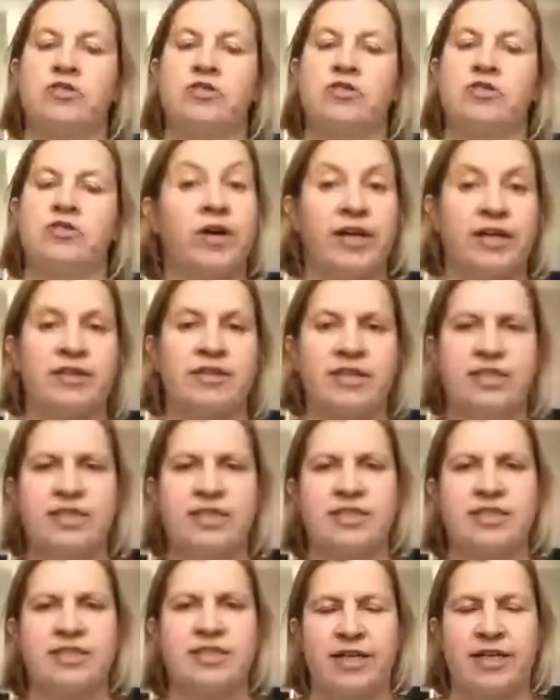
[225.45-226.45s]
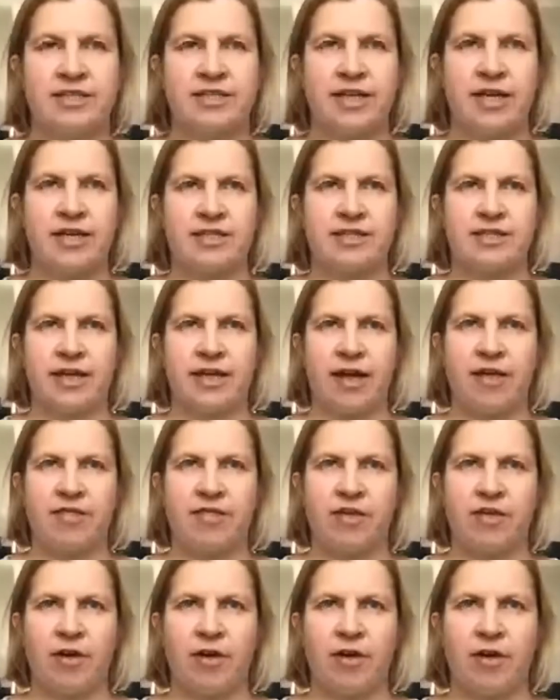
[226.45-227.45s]
join these data sets
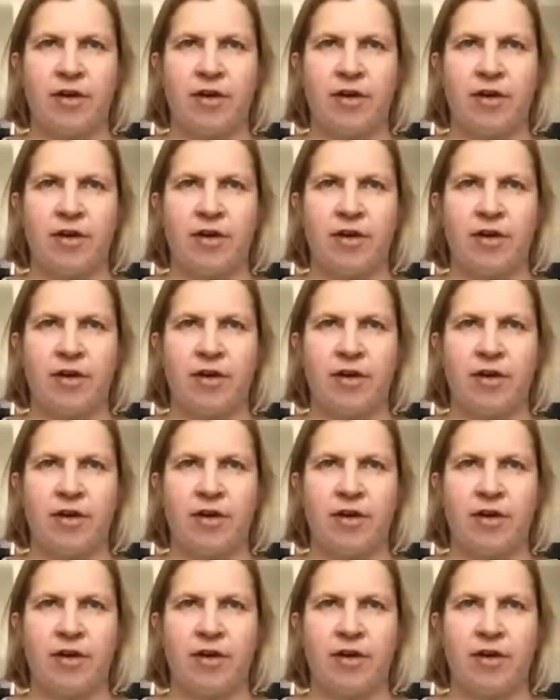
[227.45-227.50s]
together.